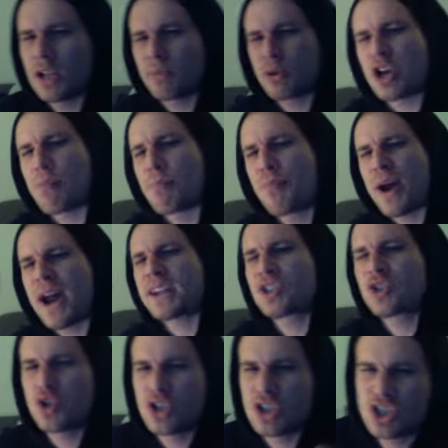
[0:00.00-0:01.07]
Let me go back
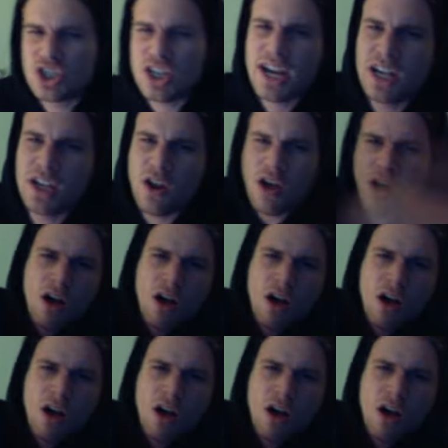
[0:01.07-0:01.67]
to you in a second.